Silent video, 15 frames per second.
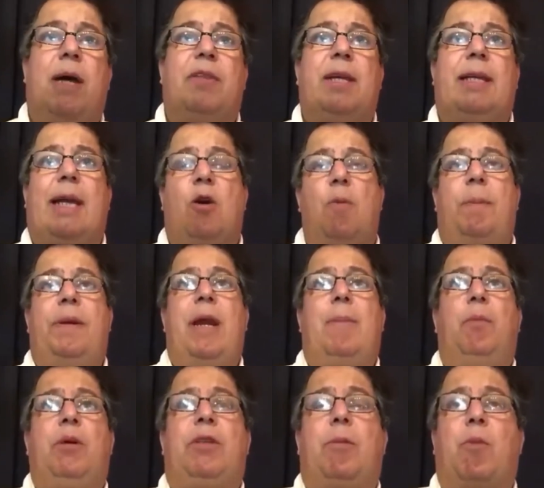I think that opened
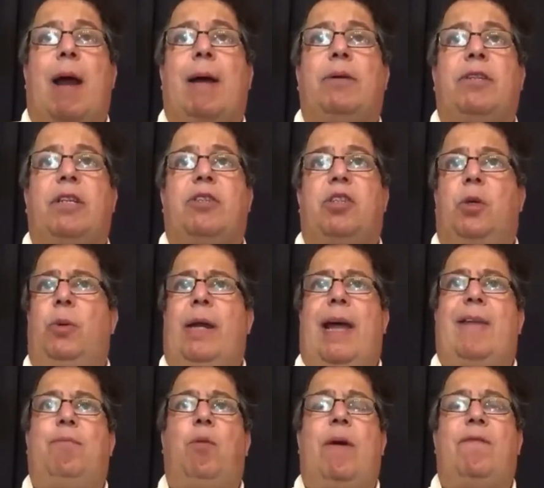up with the Browns as
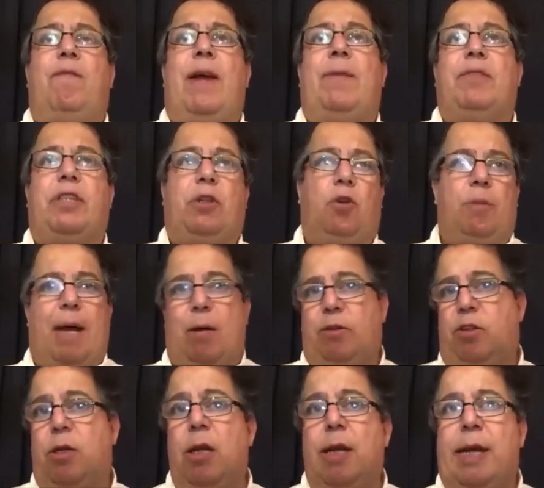2.5-point favorites at home. Now
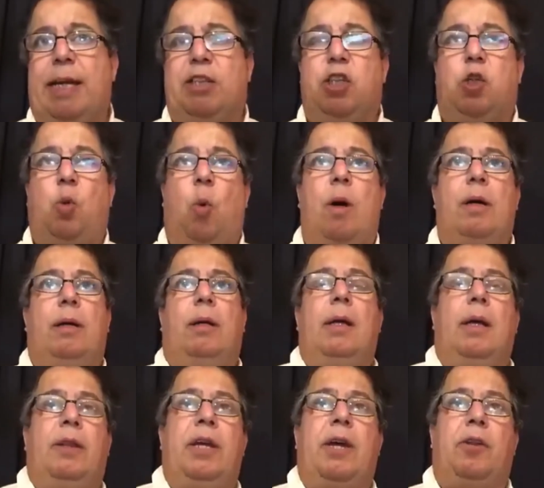it's
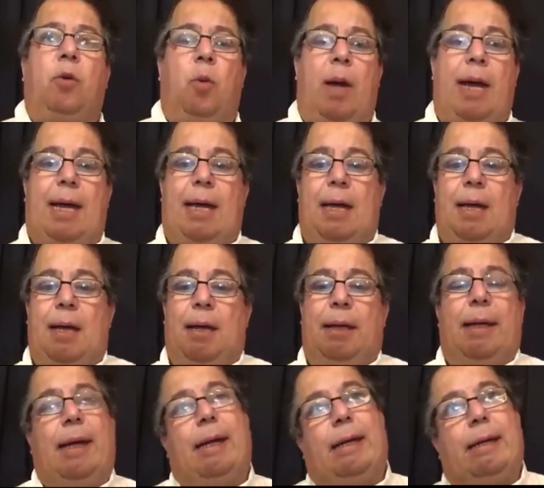swung the other way.
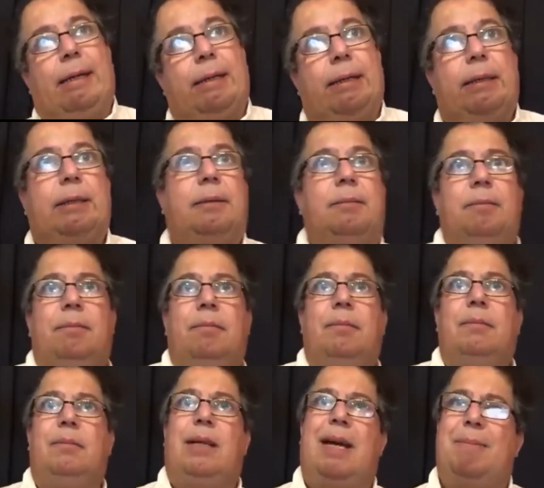
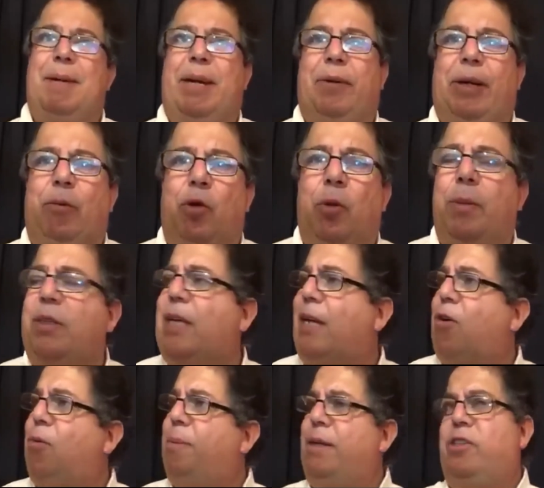I'm hearing rumors
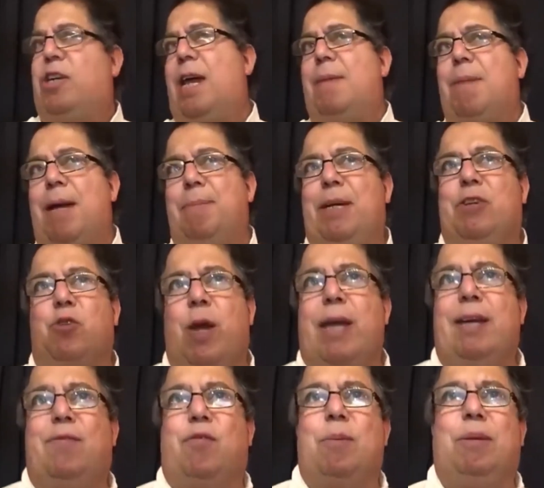that OBJ might be
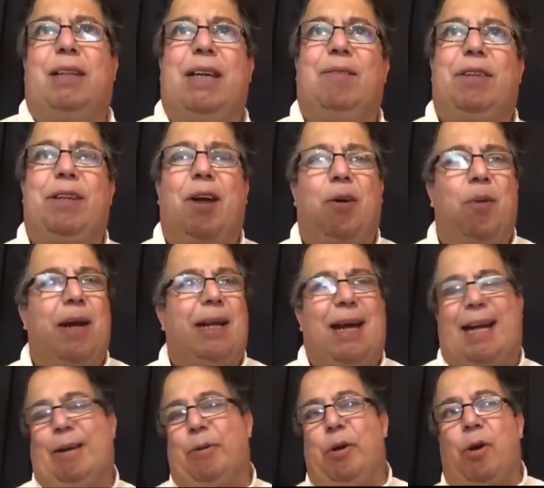traded from Cleveland already.
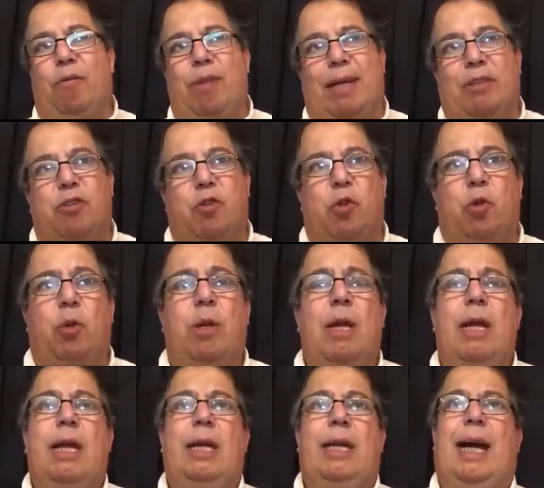I don't know if that's true.
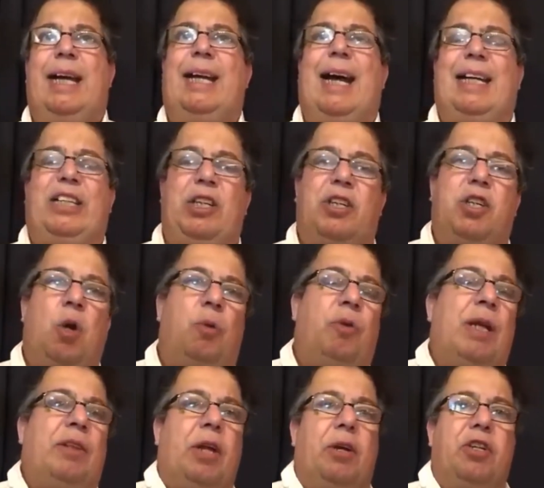I just don't
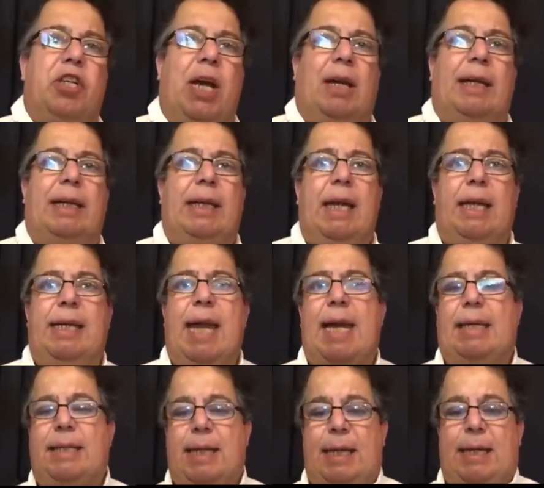think they're gelling
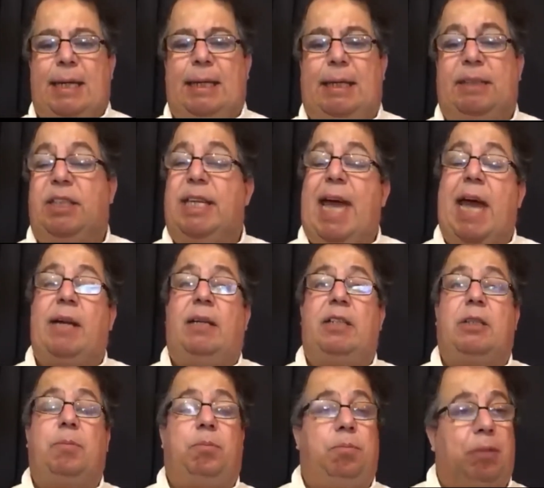yet. Seattle
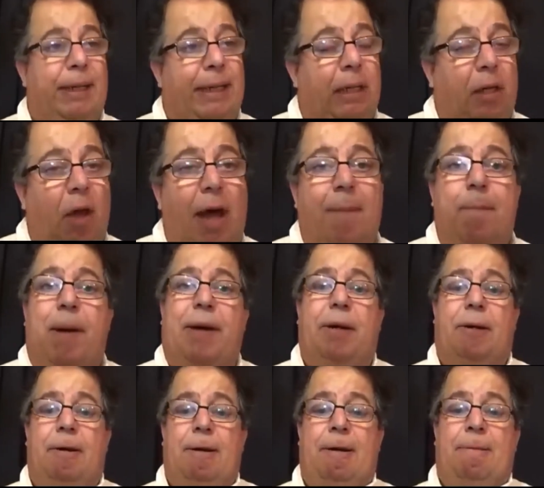is playing a lot
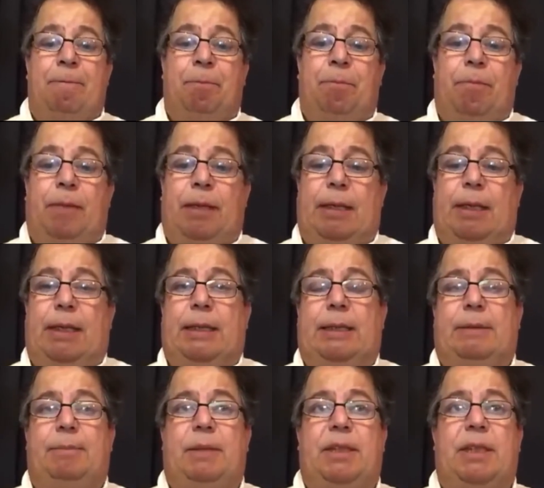better.
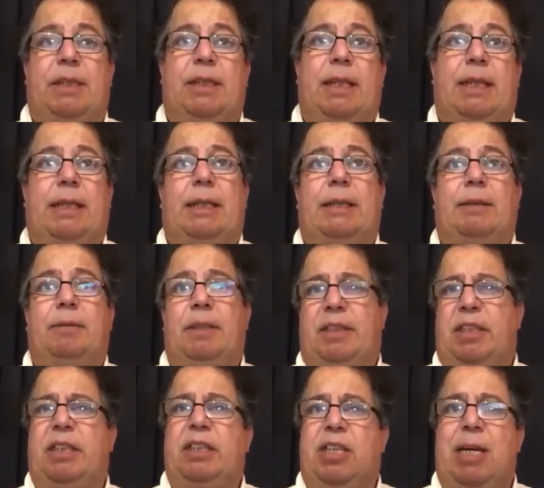This is
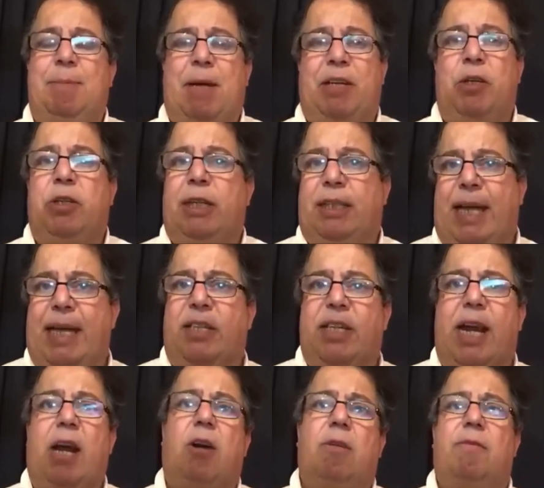a team that usually takes
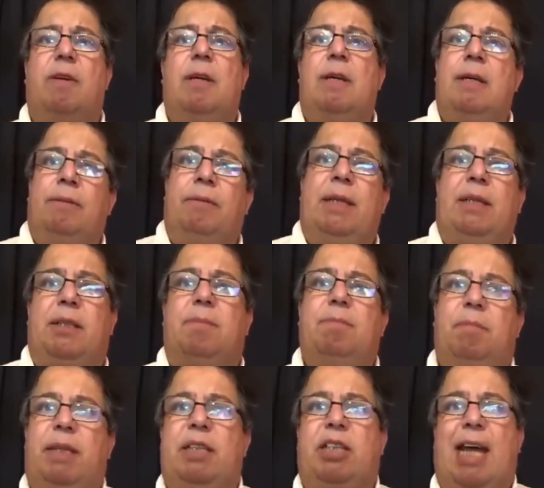care of
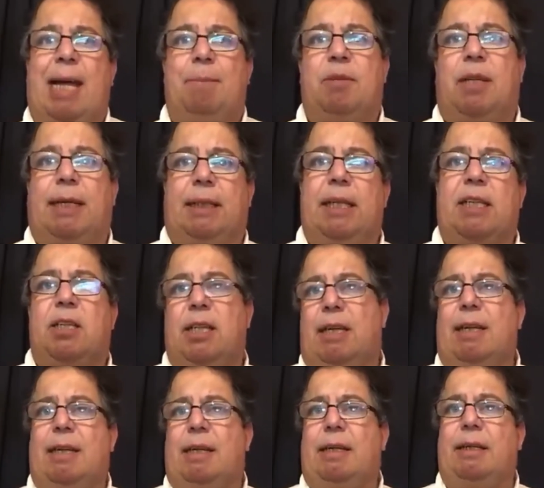these games like this
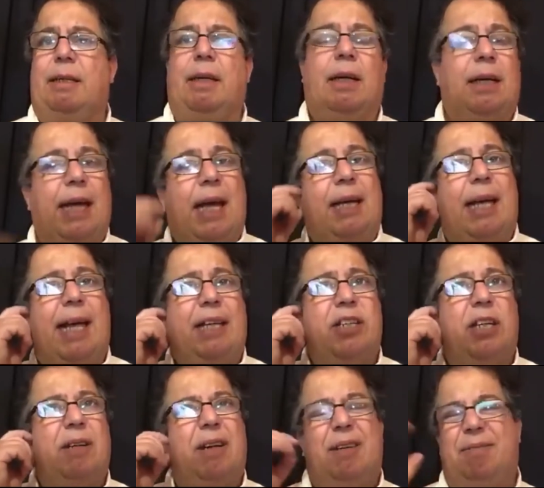against
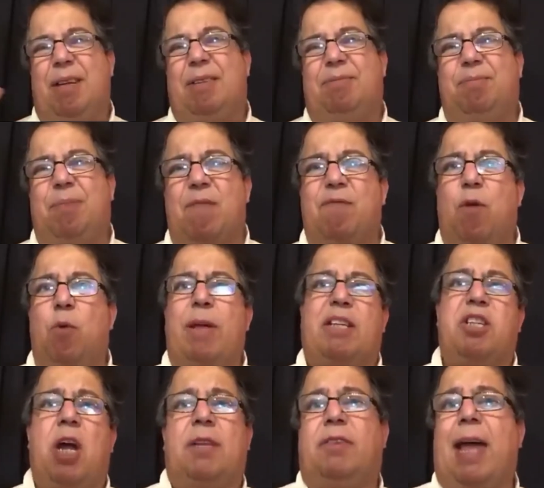a foe
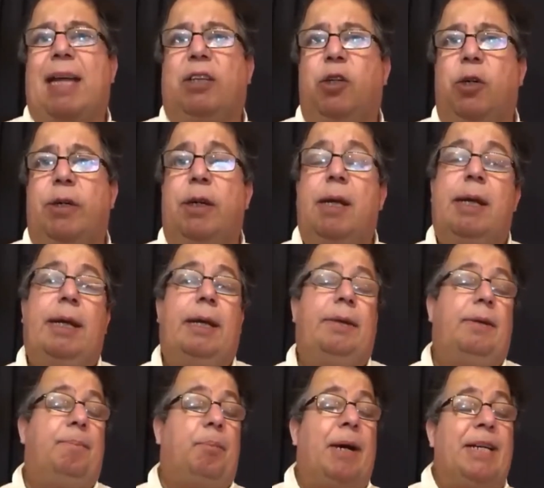that's not that good.
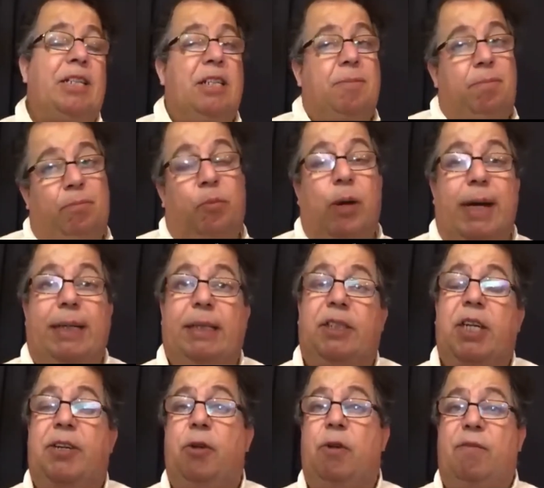The price is right.
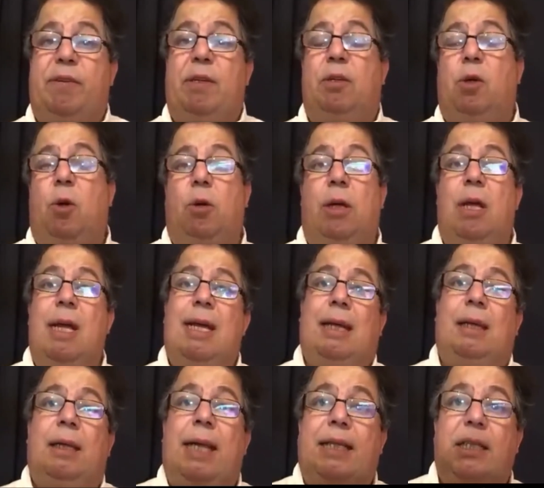It's under a field goal.
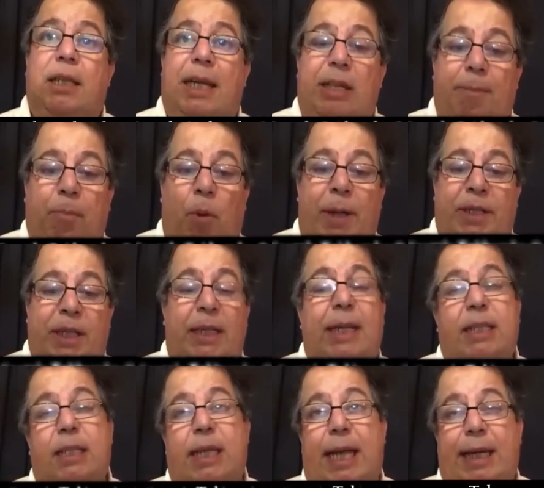Let's lay the points, and
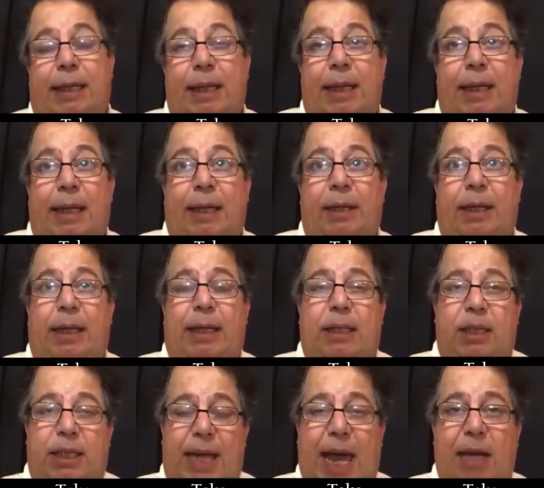let's take the
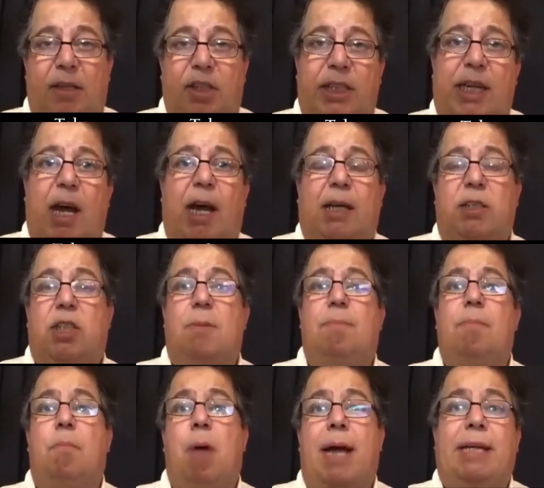Seattle Seahawks
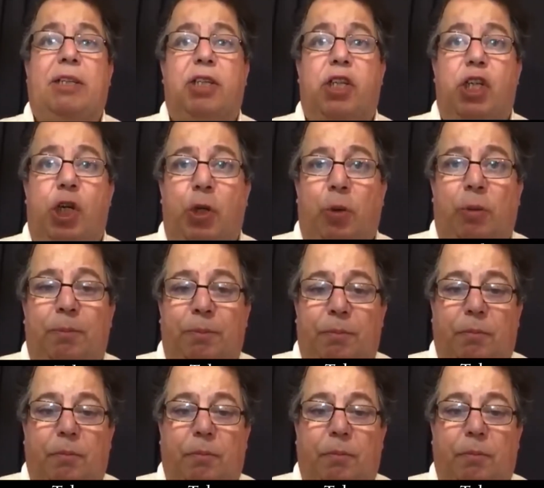-2.